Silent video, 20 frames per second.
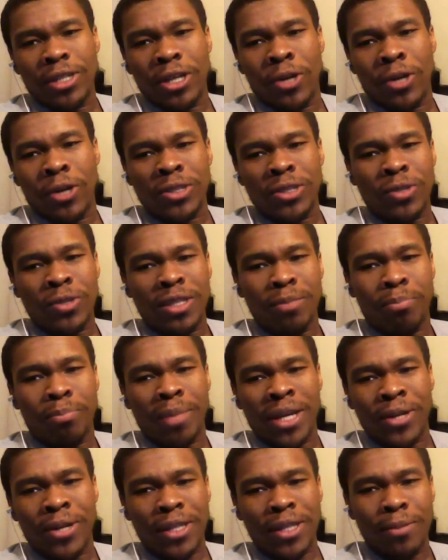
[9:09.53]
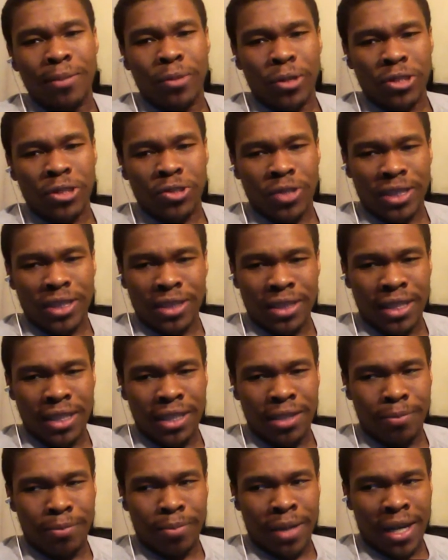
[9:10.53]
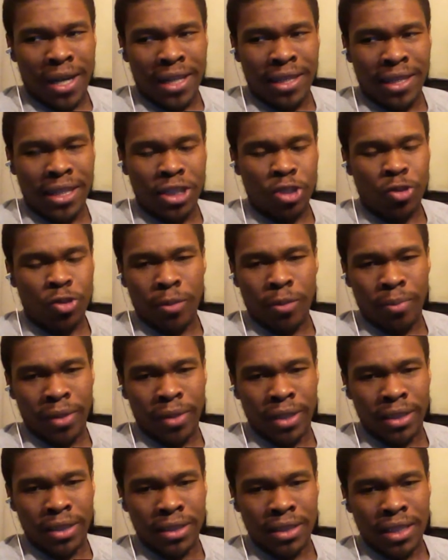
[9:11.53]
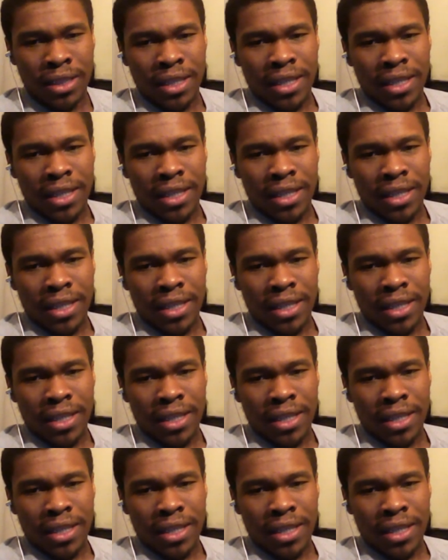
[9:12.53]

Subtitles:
is only barely more trusted than Trump is.